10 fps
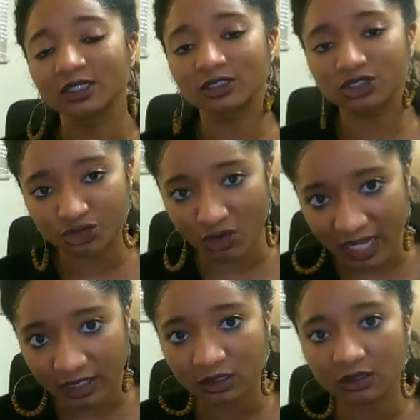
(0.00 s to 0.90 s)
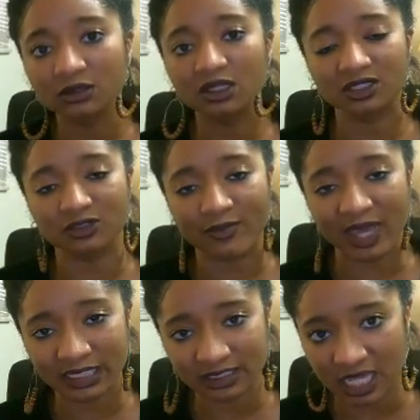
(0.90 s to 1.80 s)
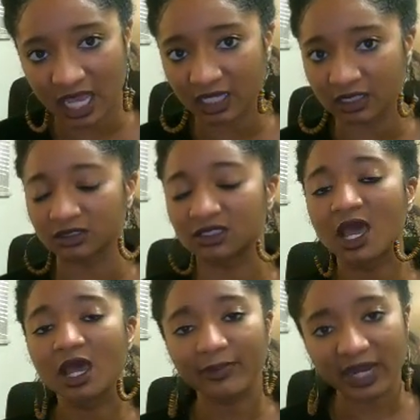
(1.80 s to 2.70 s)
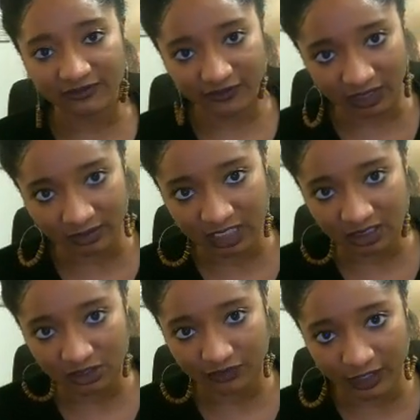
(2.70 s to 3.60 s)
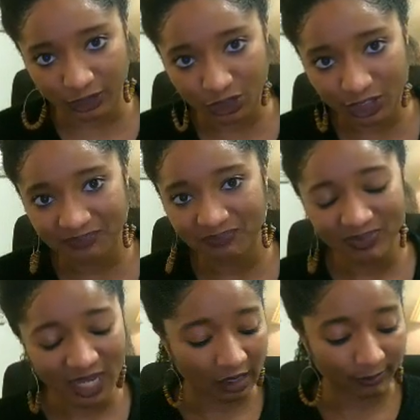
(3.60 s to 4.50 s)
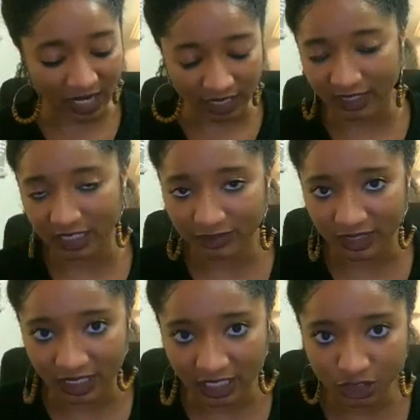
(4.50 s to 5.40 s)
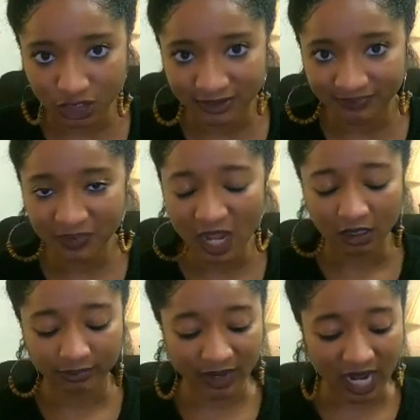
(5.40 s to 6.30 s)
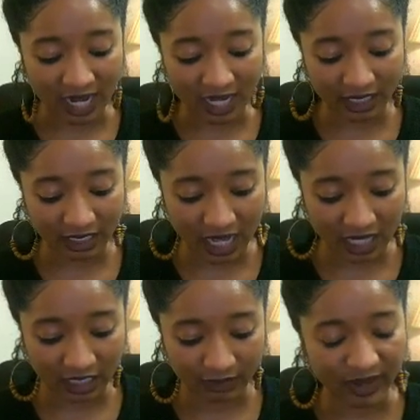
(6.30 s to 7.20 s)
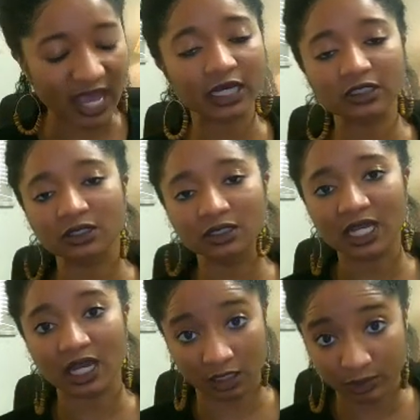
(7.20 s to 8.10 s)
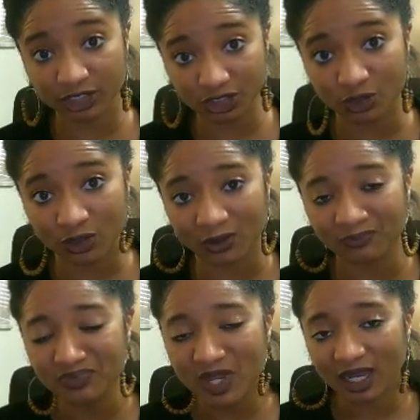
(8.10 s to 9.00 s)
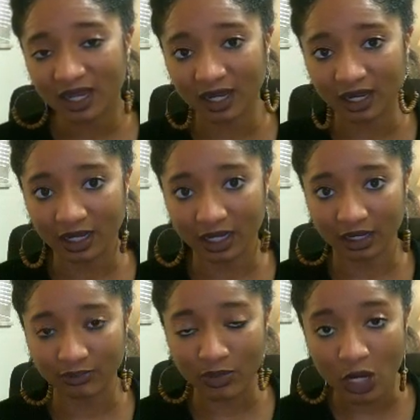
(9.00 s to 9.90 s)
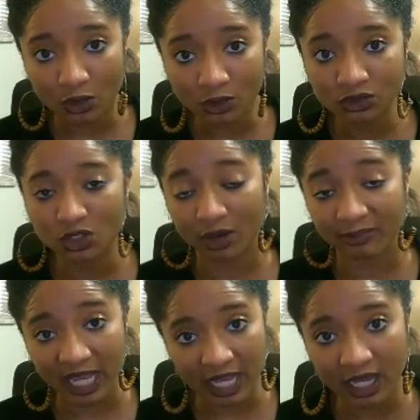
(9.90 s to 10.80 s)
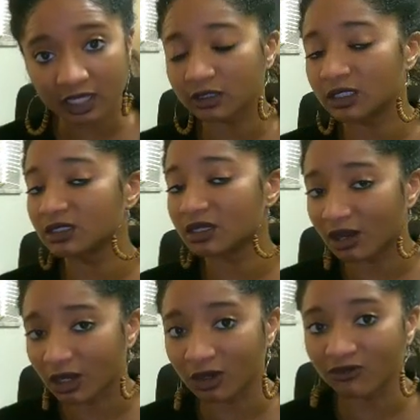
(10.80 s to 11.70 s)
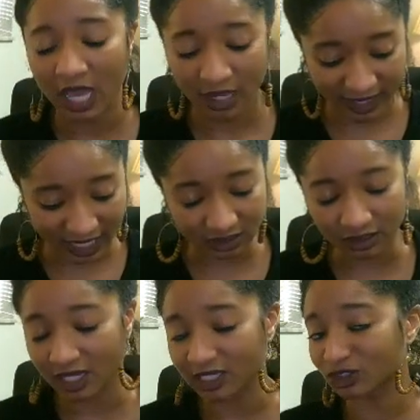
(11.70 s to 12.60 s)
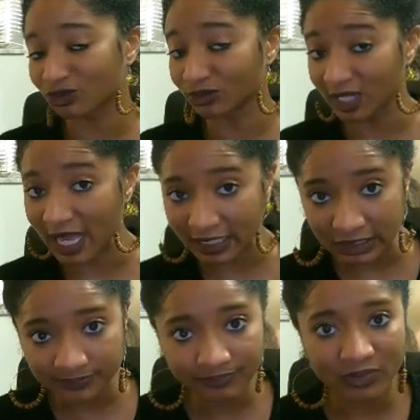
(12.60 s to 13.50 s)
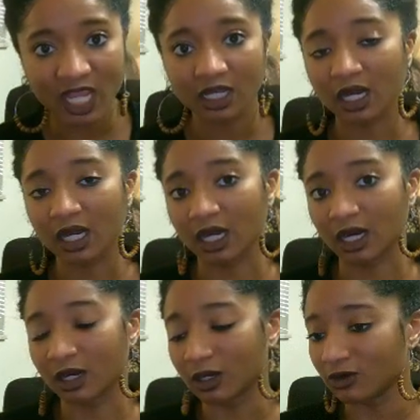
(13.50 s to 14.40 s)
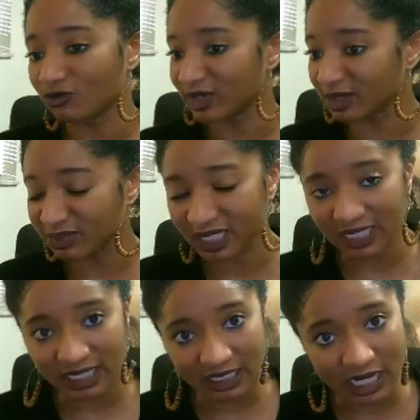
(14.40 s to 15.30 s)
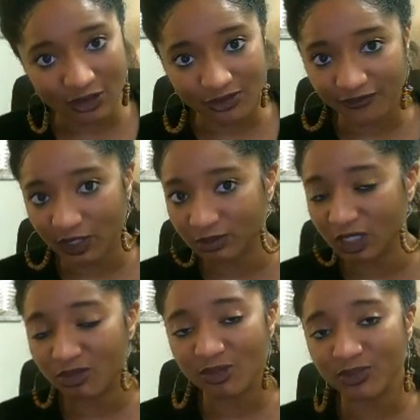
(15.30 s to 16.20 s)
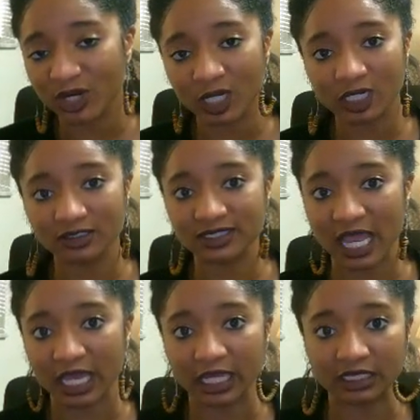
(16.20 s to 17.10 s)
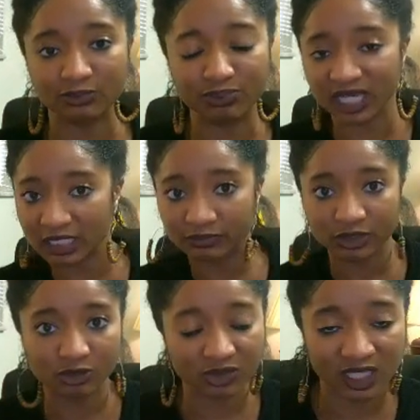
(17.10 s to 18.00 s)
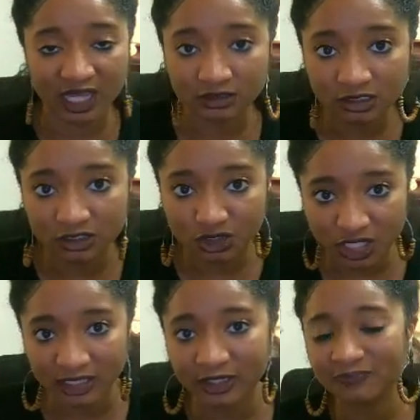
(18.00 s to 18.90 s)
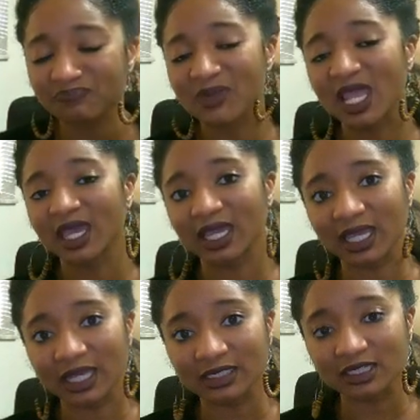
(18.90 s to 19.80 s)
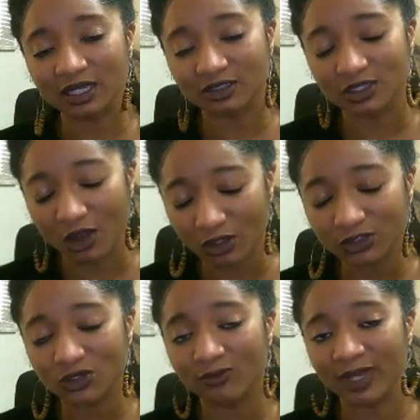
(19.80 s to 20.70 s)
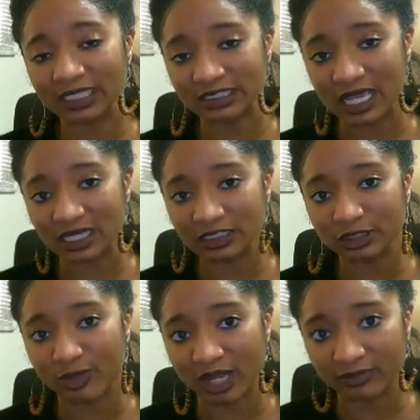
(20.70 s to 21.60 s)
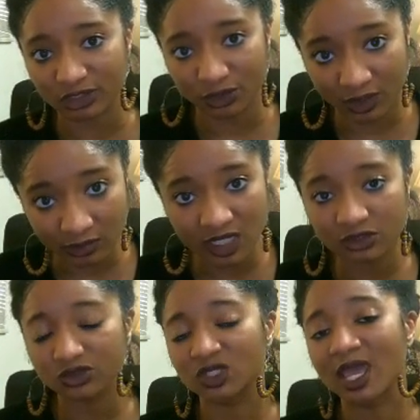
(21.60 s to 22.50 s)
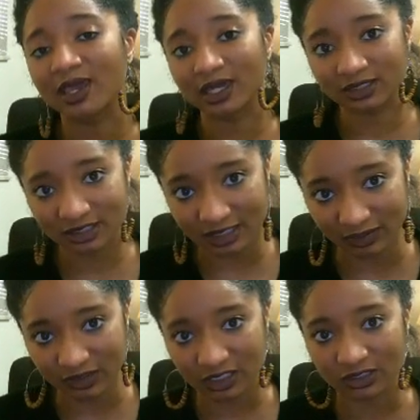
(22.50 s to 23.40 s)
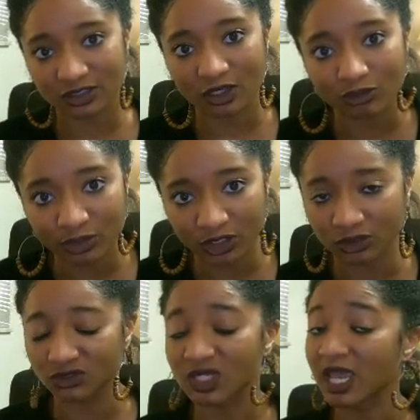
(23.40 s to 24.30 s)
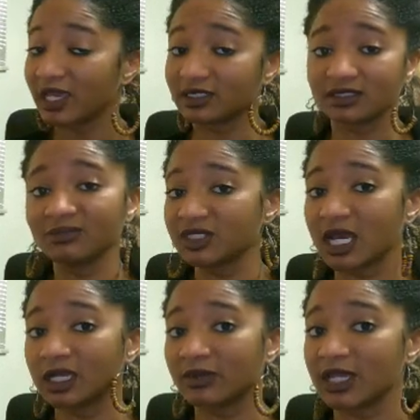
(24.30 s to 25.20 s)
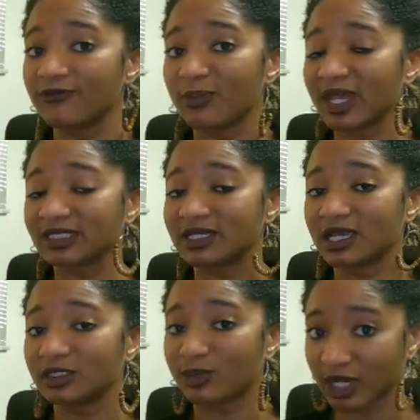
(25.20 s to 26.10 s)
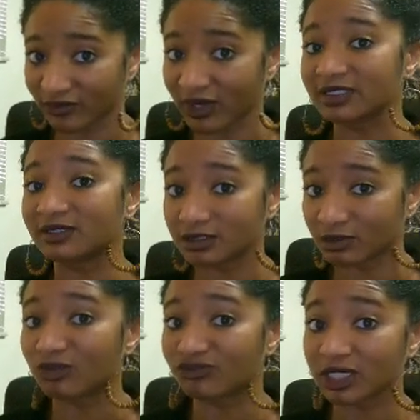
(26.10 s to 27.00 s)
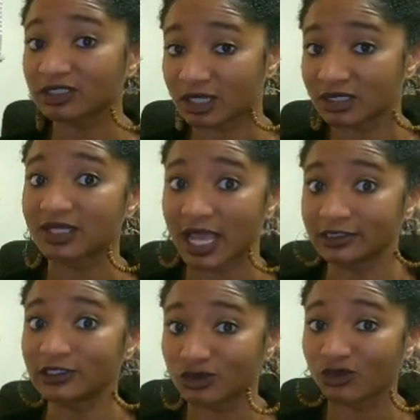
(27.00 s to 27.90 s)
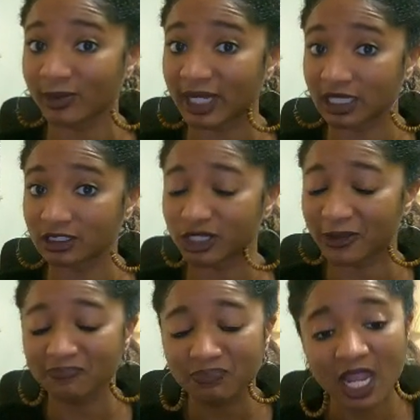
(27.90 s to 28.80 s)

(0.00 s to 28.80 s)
The triangle is maintained by family dysfunction, by manipulation, by a pattern, a habitual a mode or pattern of pathological lying, of manipulating other family members and pitting people against each other. And it is also maintained by mental illness and substance abuse. It's sometimes even maintained by racism and prejudice and discrimination.